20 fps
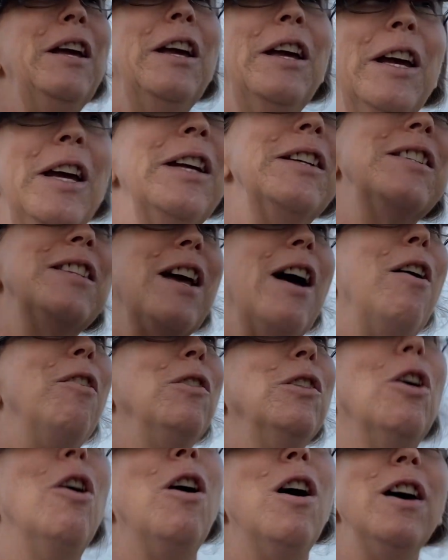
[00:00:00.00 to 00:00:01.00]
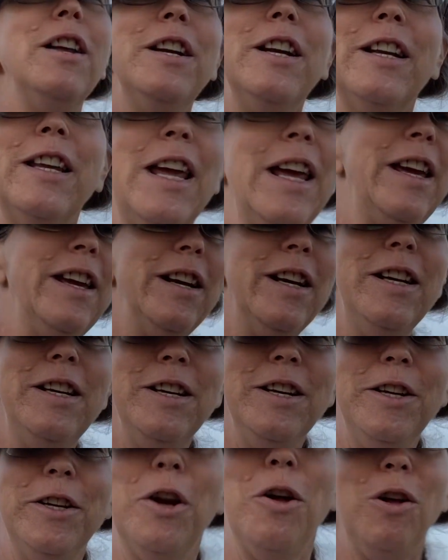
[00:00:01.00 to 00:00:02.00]
It's outlawed in
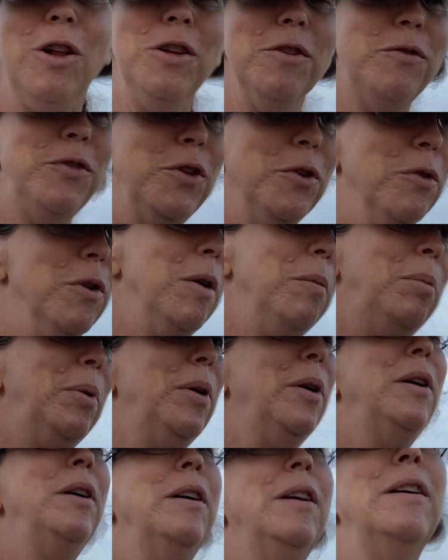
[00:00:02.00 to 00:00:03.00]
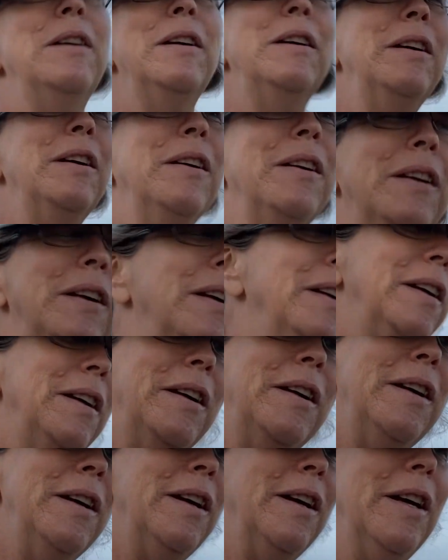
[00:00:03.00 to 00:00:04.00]
Canada and all of Europe.
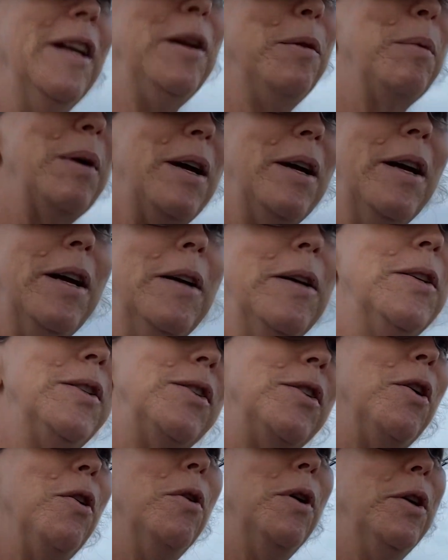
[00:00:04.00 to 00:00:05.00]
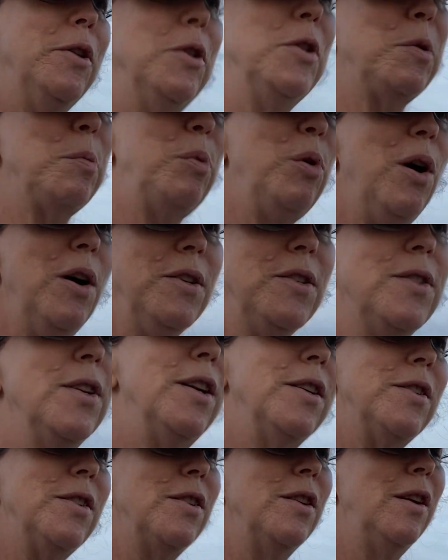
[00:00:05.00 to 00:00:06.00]
Anyway, so in this
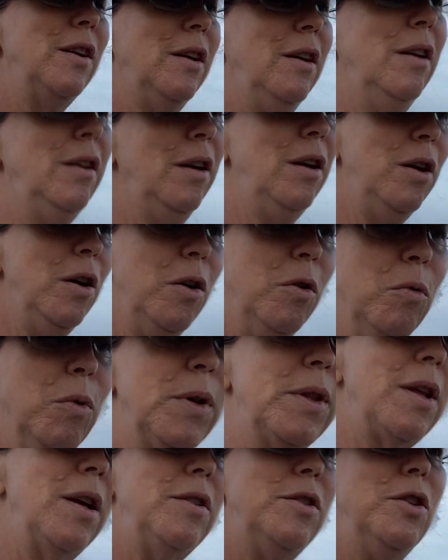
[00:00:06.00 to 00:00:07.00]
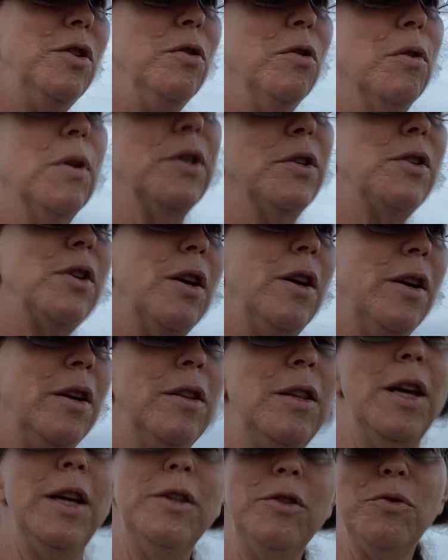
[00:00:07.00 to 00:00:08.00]
process, what they do is
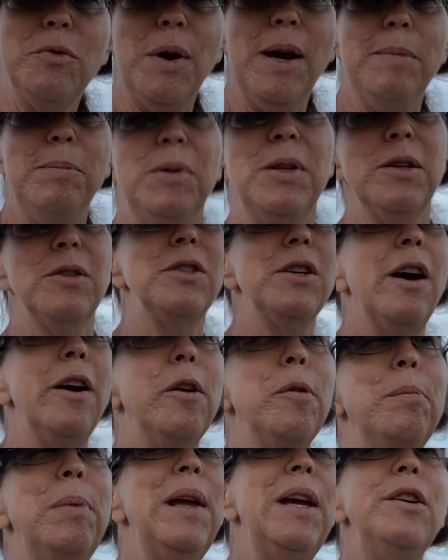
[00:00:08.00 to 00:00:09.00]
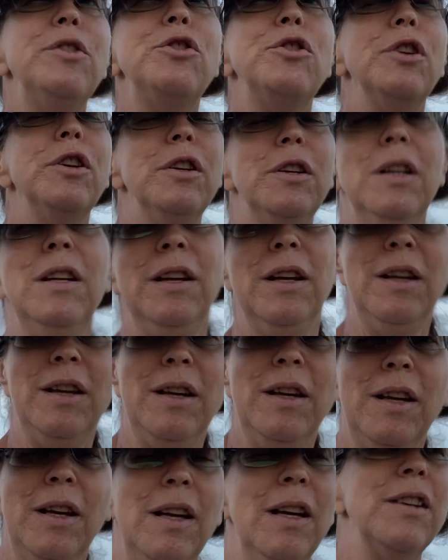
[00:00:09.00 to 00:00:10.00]
they drape the entire patient,
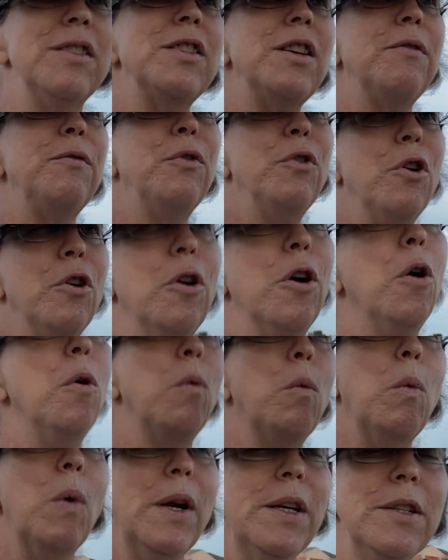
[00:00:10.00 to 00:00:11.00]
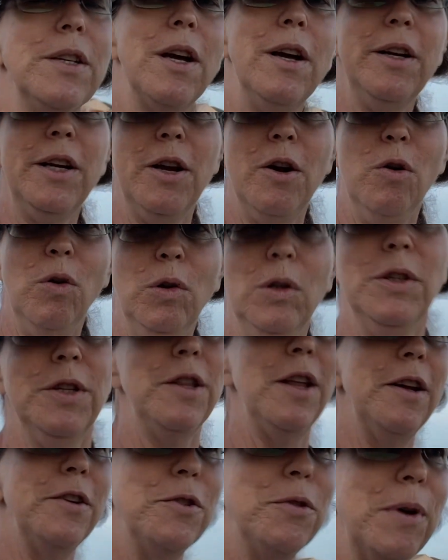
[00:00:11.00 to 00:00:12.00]
except for one tiny hole in
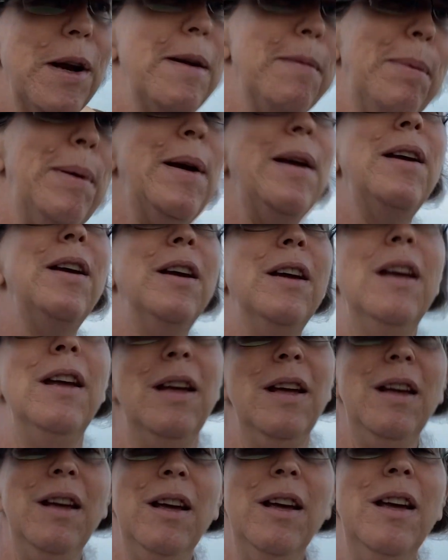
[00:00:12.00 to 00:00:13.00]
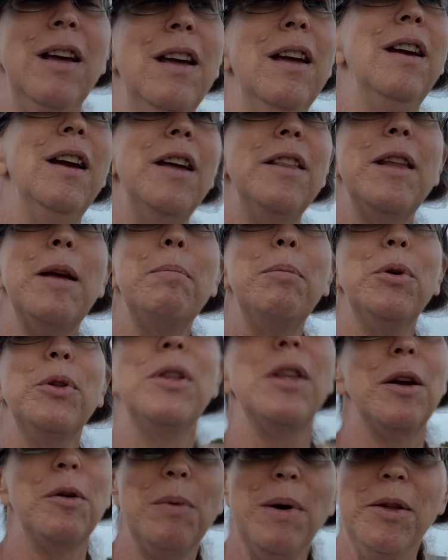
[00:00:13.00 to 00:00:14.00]
that drape, and they put
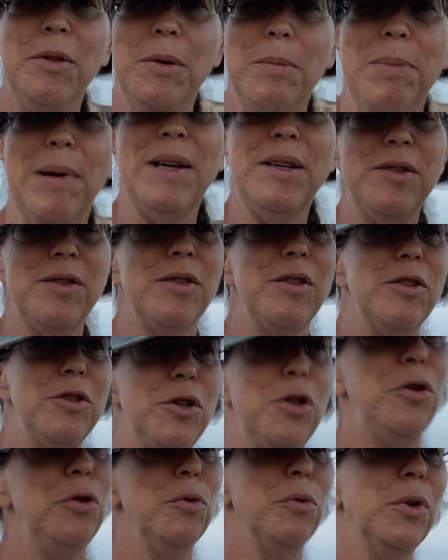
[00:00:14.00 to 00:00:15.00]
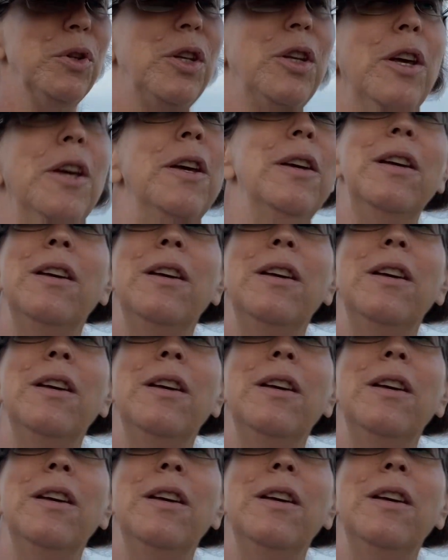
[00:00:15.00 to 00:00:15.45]
that around the base of the tooth.